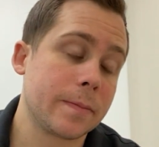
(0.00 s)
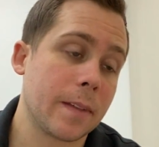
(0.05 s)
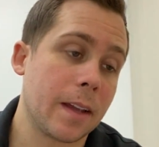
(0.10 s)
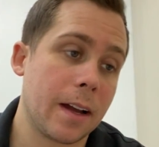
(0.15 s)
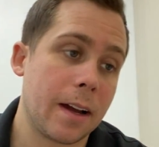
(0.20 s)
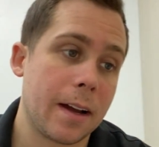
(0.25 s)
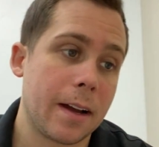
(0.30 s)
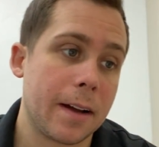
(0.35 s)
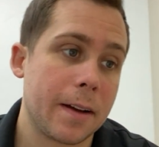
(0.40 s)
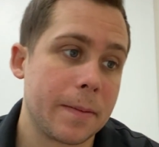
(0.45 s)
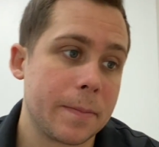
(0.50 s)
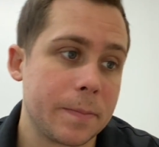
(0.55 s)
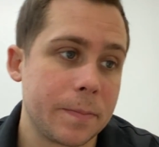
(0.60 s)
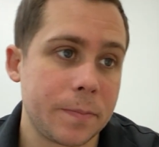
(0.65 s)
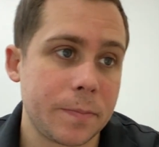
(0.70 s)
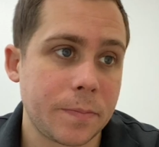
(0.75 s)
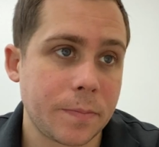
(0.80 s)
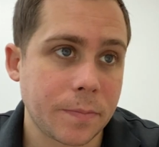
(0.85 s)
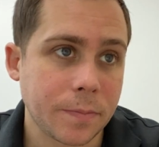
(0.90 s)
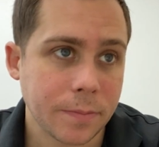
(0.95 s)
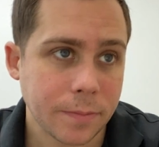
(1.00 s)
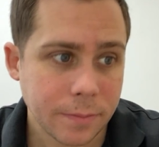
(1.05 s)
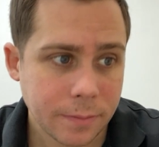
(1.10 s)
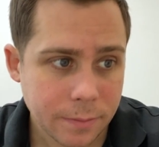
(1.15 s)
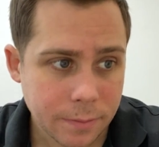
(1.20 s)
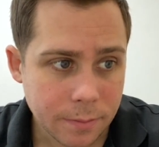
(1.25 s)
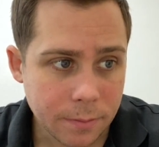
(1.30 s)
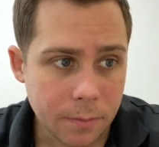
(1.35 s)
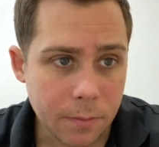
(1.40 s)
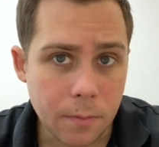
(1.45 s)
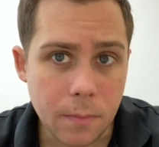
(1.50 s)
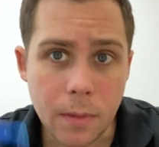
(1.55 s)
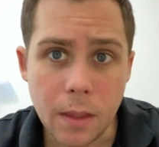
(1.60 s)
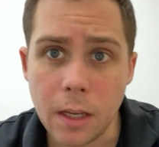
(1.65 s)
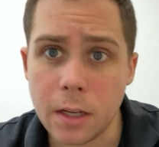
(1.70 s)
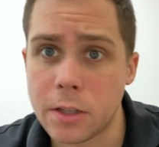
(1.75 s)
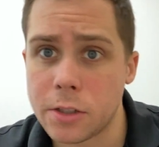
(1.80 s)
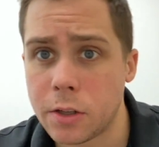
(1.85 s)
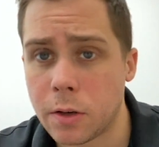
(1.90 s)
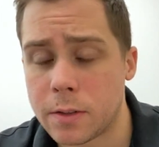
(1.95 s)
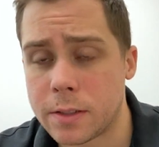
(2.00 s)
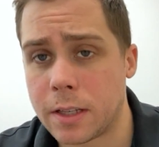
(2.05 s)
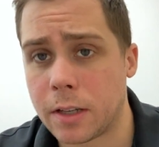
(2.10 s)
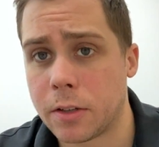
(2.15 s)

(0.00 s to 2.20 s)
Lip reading: Because I was